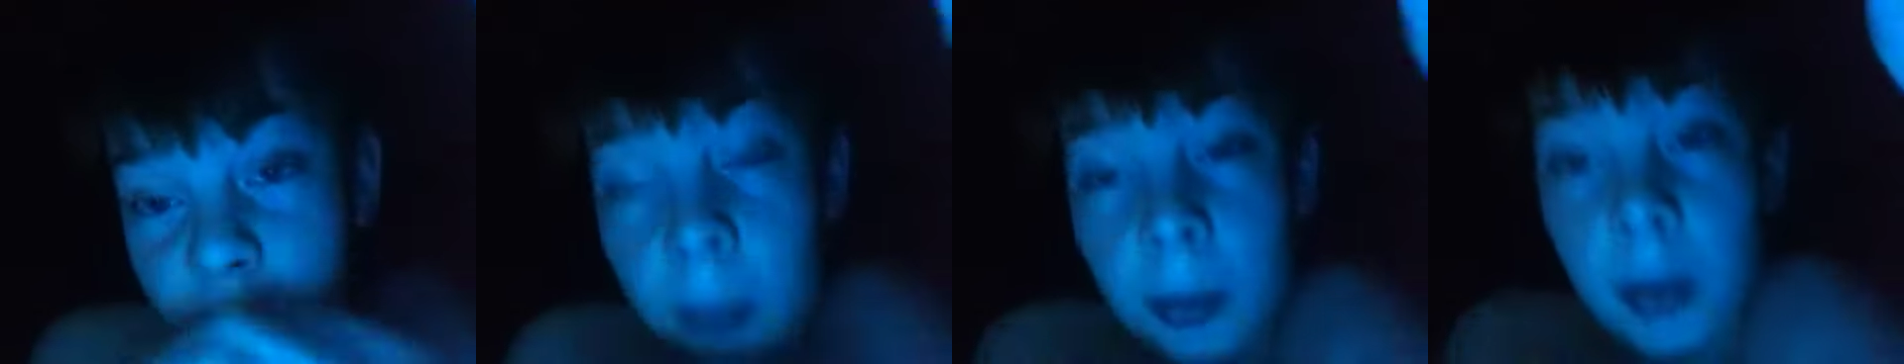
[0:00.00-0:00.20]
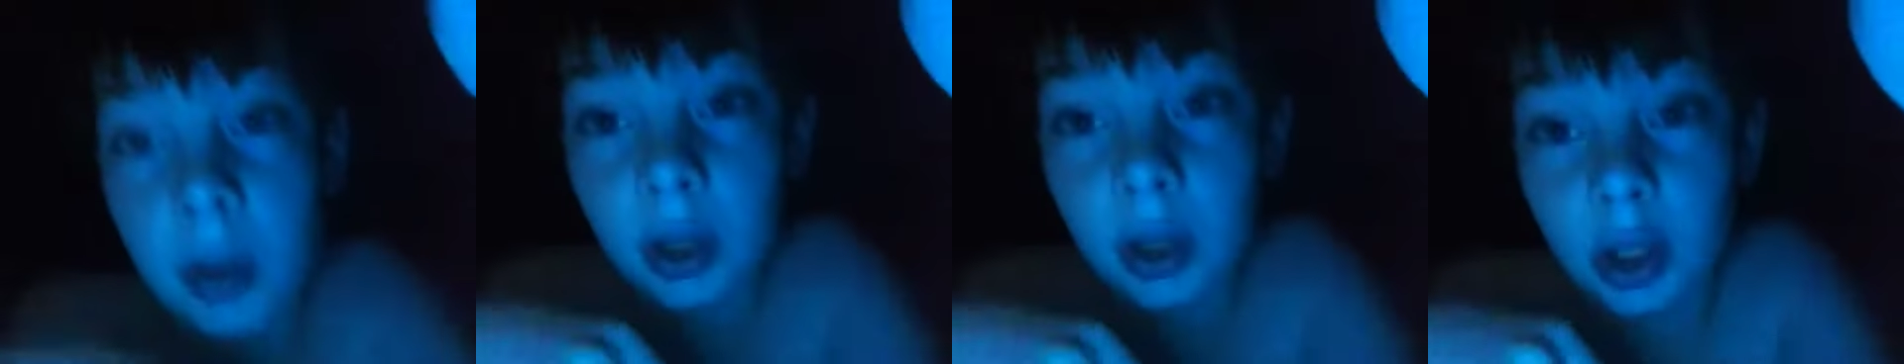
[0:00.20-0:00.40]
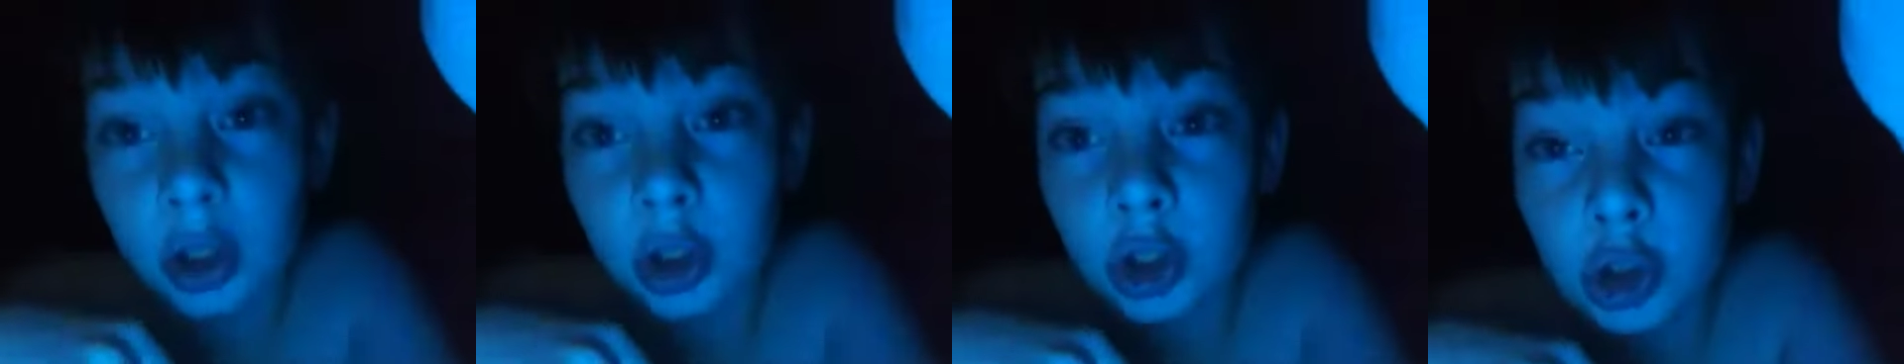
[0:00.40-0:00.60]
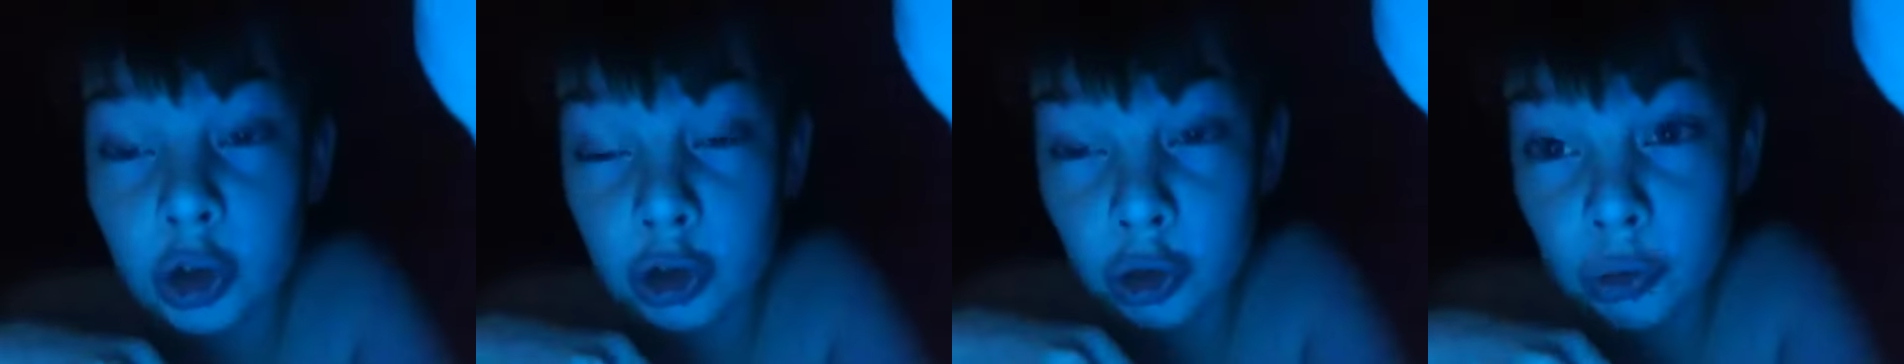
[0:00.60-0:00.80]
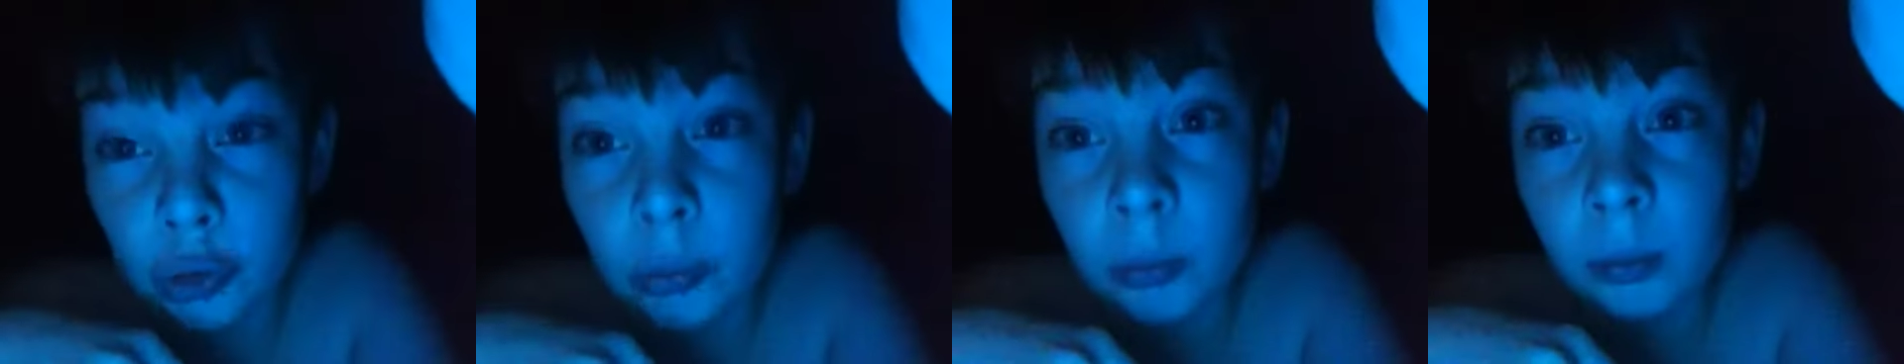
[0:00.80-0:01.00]
to be in
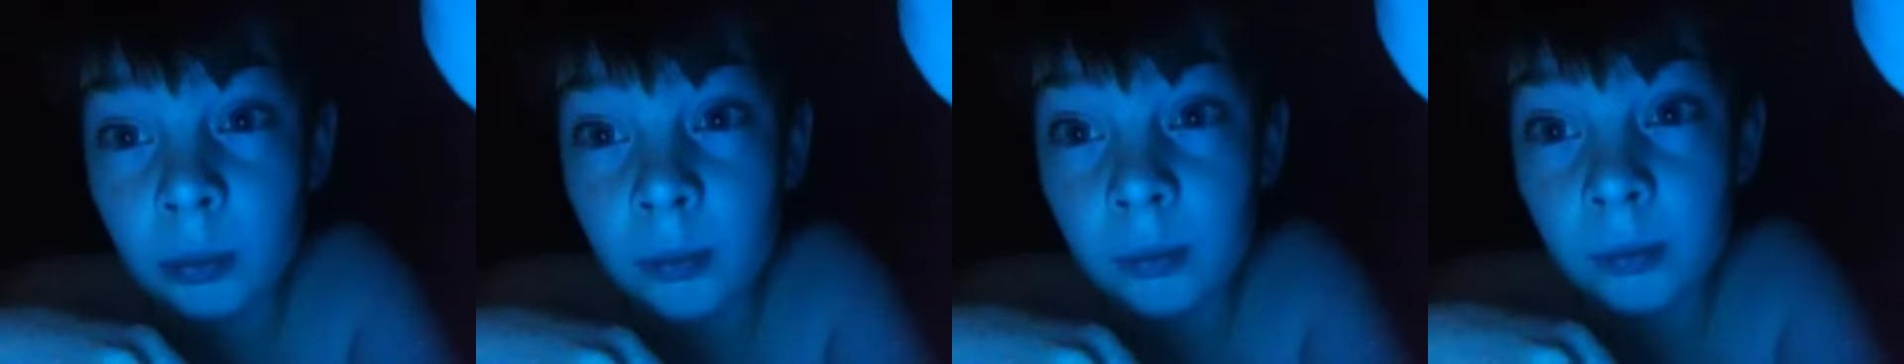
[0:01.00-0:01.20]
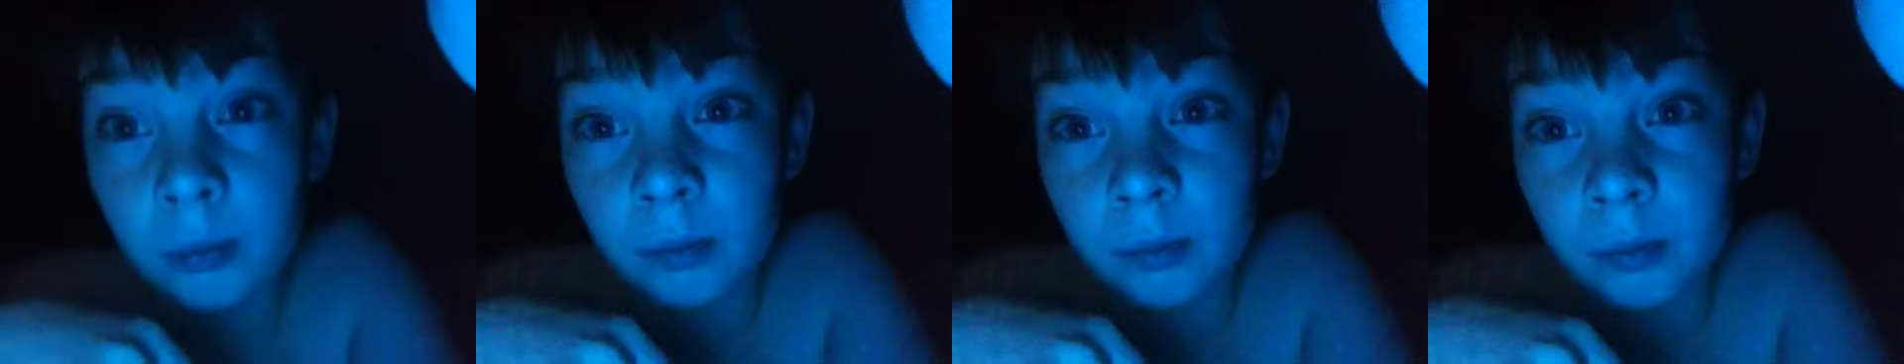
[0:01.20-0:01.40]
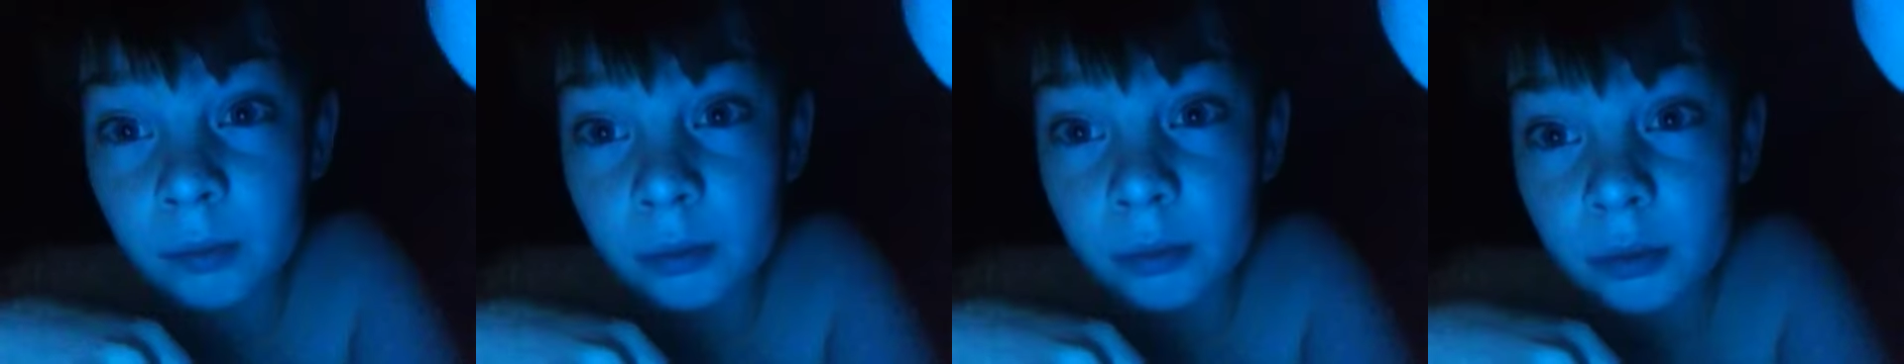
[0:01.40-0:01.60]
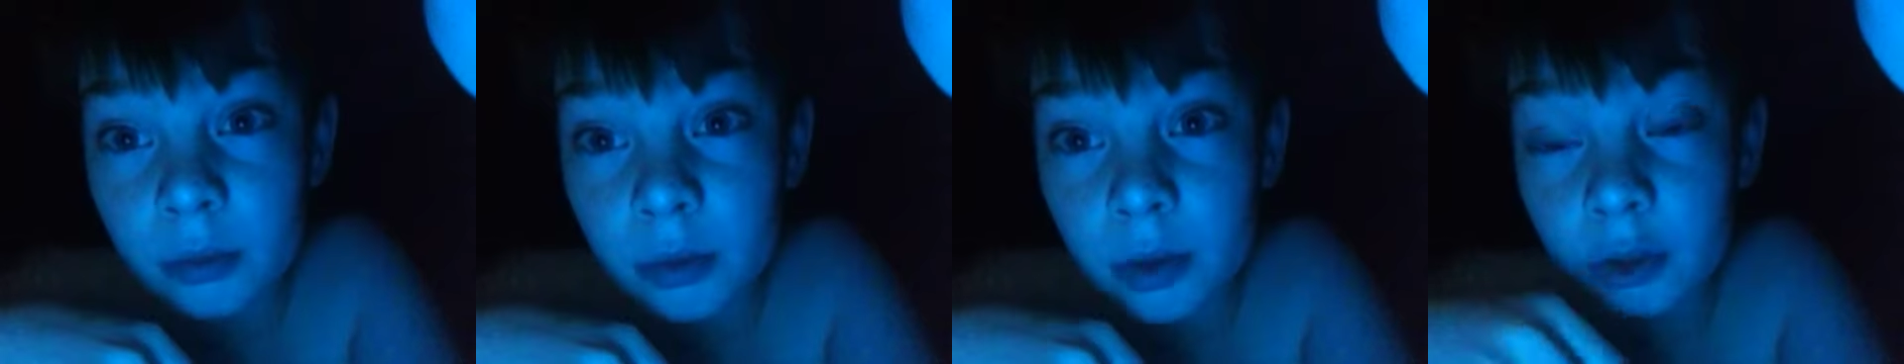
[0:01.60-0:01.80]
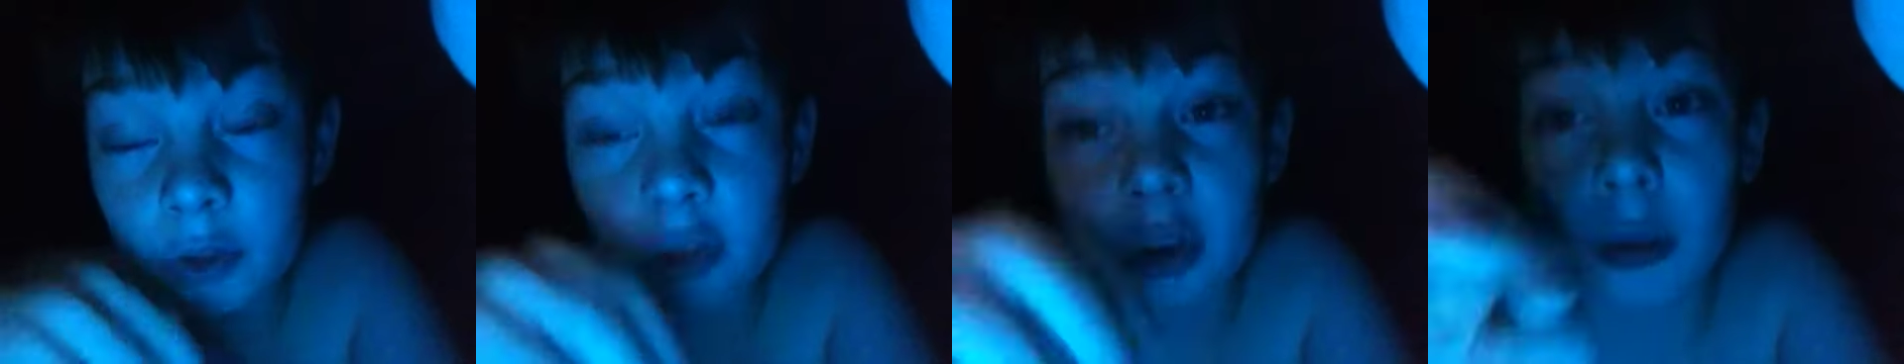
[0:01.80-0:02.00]
doom
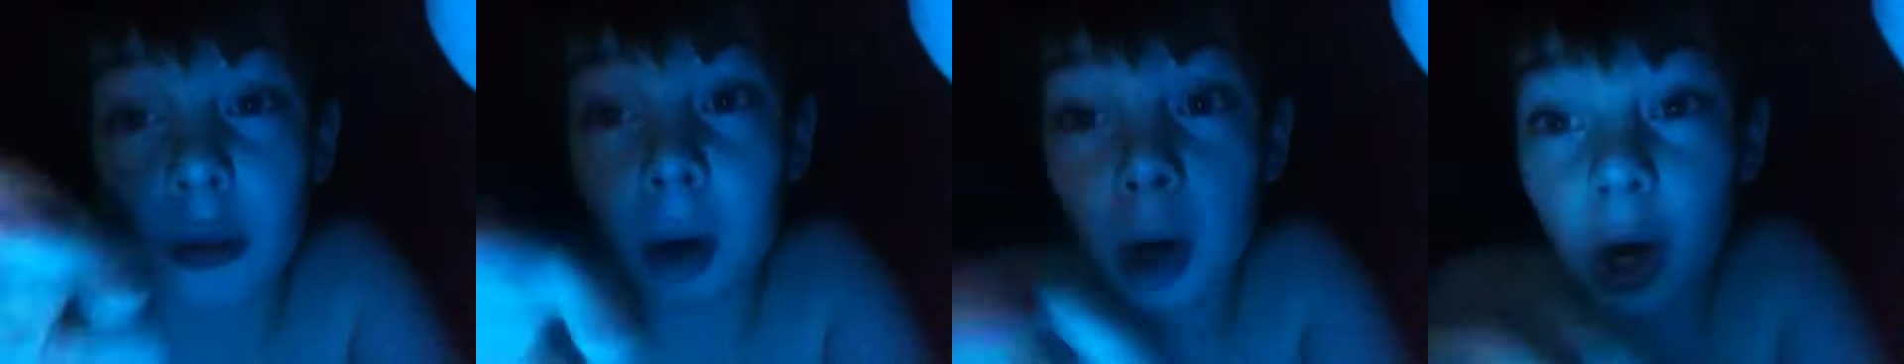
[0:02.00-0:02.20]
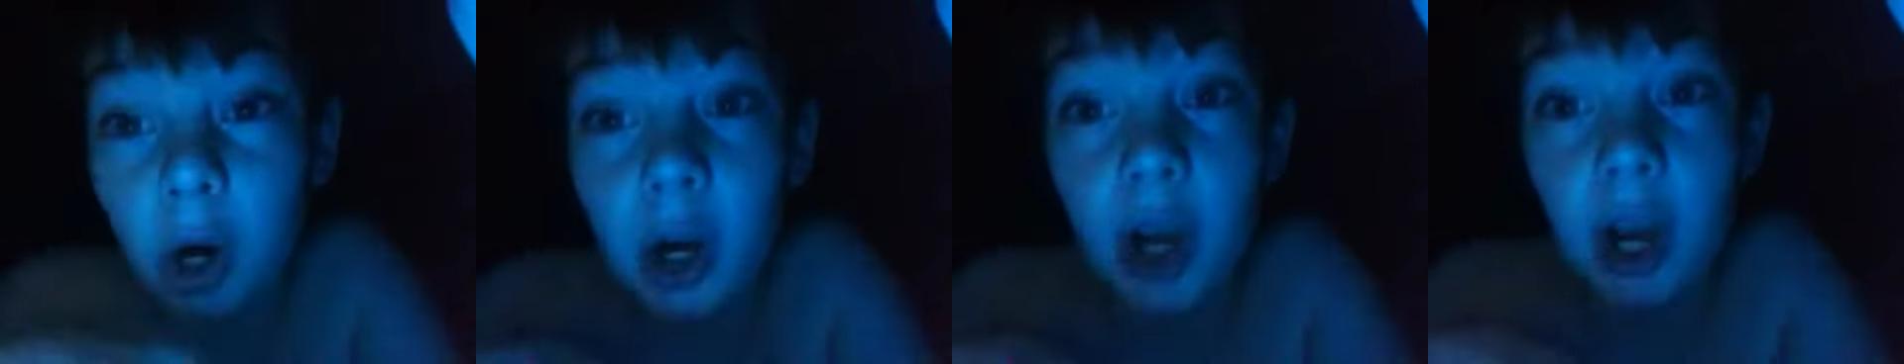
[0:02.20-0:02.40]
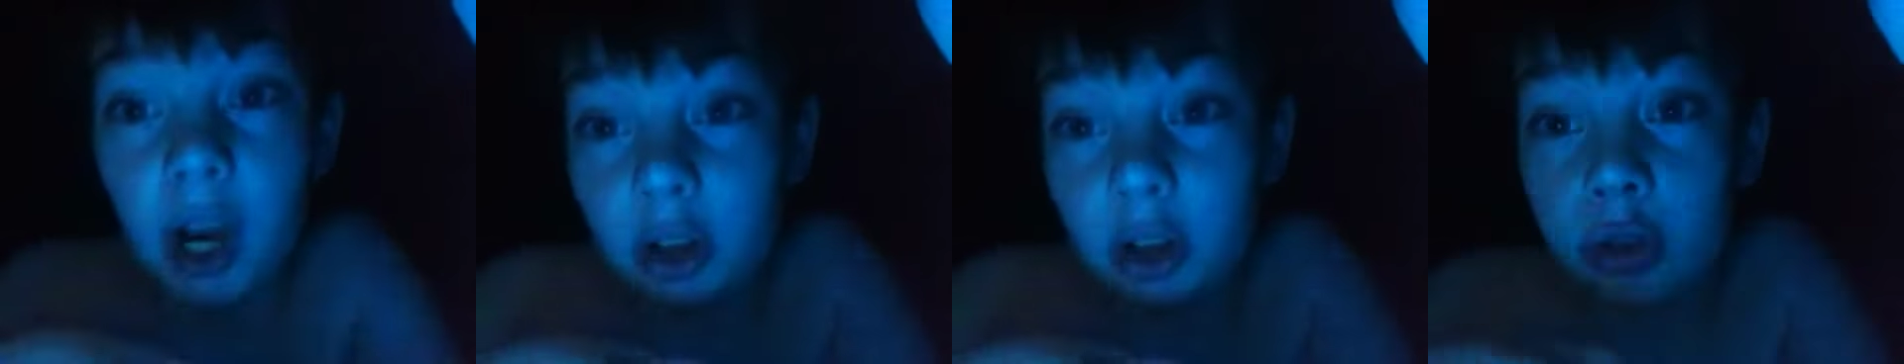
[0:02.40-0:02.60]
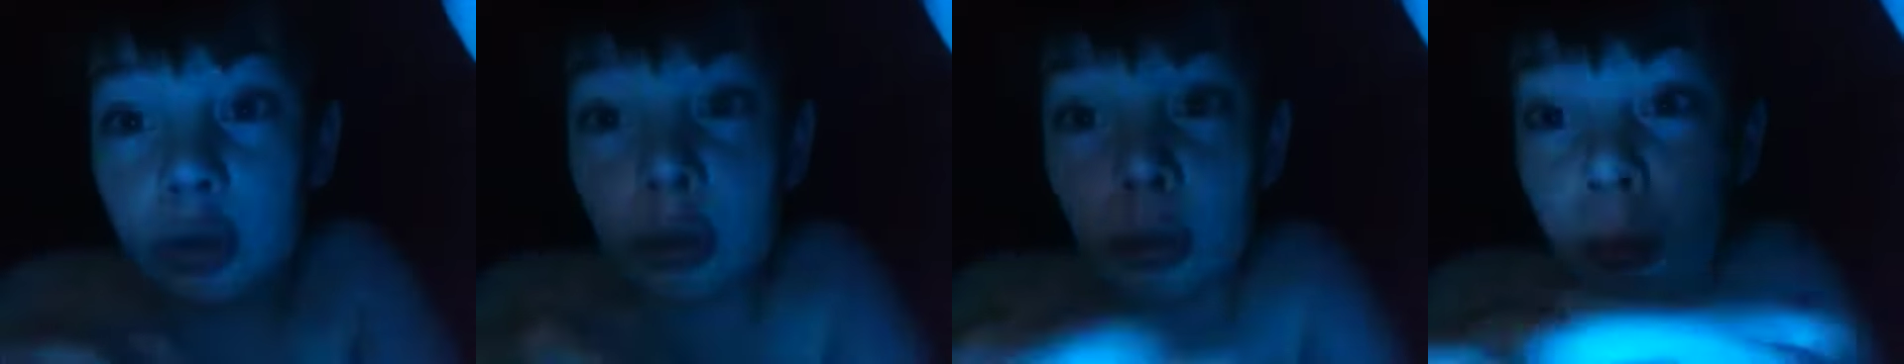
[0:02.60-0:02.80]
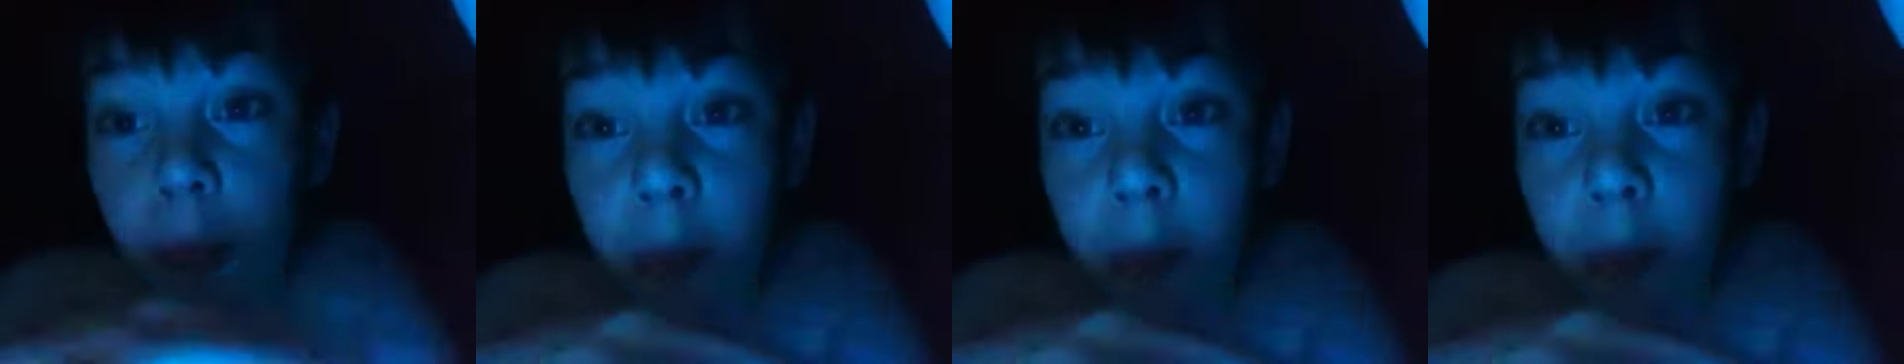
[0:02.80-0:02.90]
from our actual